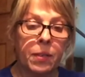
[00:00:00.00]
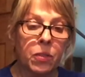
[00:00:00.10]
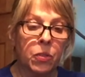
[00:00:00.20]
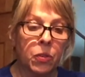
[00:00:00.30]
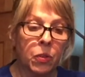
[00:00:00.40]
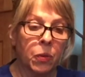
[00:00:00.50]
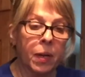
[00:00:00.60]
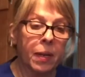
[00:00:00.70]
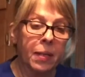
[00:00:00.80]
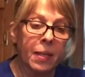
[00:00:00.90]
to do
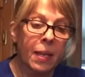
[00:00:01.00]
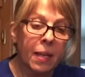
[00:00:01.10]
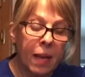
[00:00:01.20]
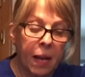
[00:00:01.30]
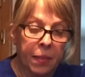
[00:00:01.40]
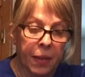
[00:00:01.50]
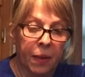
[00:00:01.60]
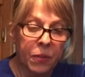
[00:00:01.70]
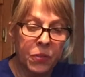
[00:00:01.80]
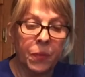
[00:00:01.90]
a knead on
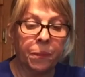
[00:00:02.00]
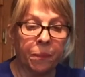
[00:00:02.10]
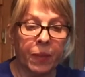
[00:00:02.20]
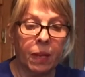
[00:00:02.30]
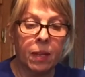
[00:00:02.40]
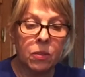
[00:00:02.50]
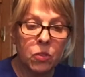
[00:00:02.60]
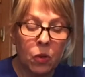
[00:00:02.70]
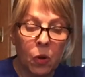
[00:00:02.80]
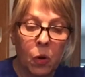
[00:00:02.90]
this. And
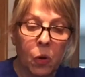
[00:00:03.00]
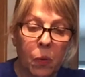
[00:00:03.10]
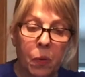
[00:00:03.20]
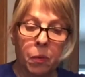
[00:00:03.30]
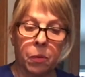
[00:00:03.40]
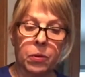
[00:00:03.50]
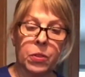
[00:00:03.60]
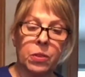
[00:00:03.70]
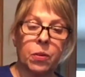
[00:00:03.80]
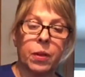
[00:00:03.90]
so we're
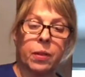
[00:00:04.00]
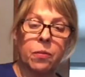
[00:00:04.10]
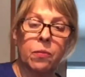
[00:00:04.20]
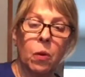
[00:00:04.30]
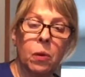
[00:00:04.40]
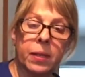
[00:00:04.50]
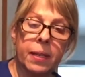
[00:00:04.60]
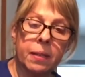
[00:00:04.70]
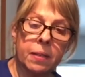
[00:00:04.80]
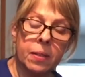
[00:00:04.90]
just going to fold
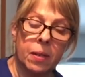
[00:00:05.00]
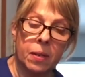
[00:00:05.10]
it